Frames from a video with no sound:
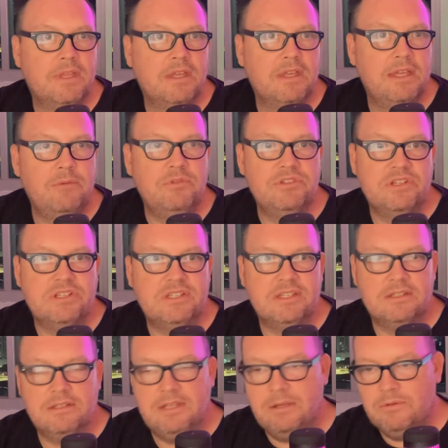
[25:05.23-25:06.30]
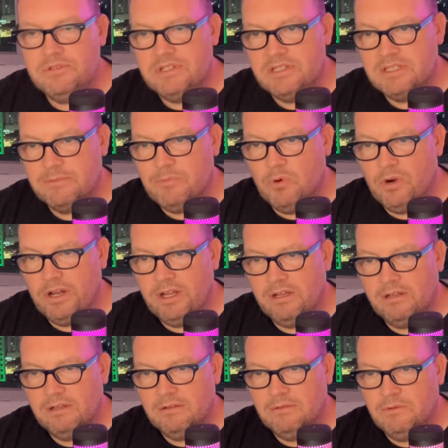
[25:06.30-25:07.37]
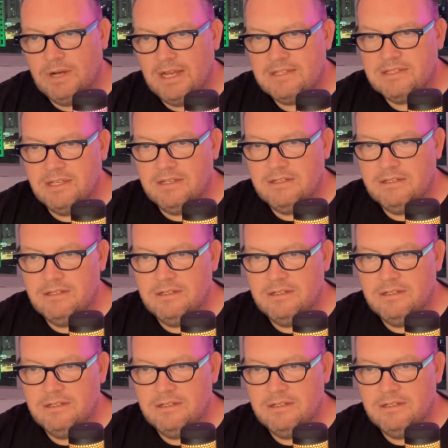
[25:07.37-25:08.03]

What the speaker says: He was just supporting what I said.